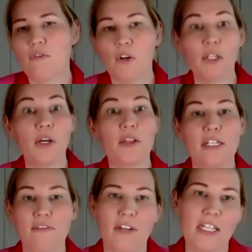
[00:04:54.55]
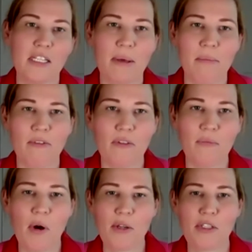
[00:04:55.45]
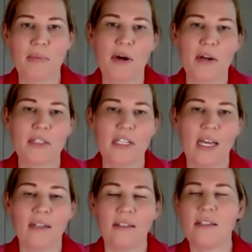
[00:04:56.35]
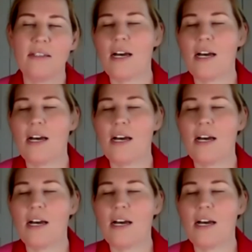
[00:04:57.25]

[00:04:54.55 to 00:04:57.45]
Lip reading: follow the defence member from post to post and